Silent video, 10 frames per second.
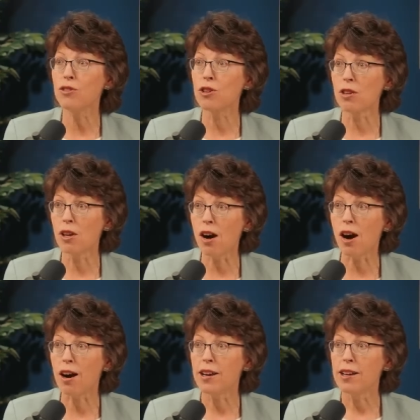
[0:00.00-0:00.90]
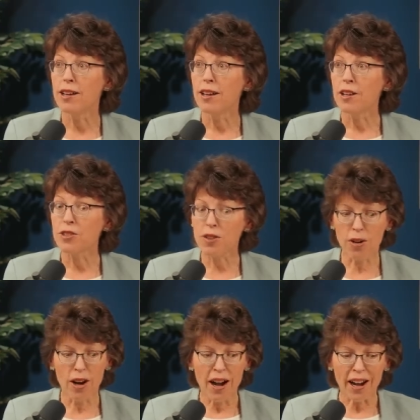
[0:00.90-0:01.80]
your law.
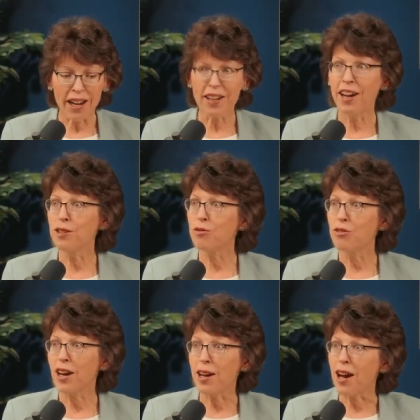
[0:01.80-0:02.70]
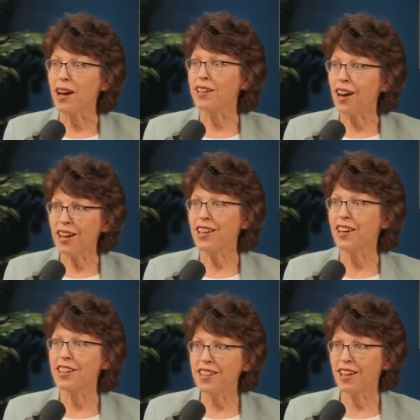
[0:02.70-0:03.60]
So I kind of I, I got that
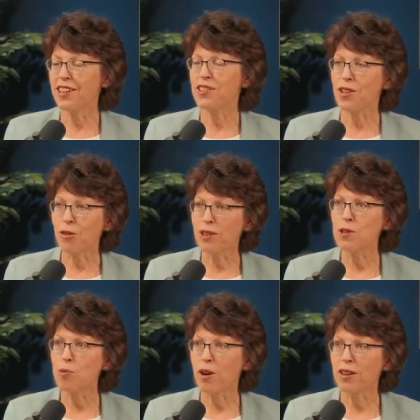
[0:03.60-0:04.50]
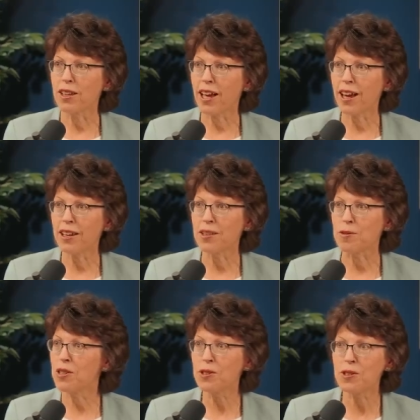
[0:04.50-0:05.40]
again yeah. as I read this part of the
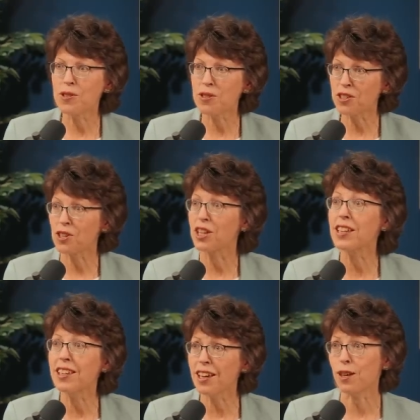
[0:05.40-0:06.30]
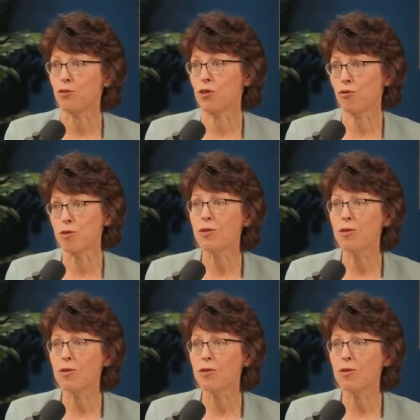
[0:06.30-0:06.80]
catechism. This is such a gift from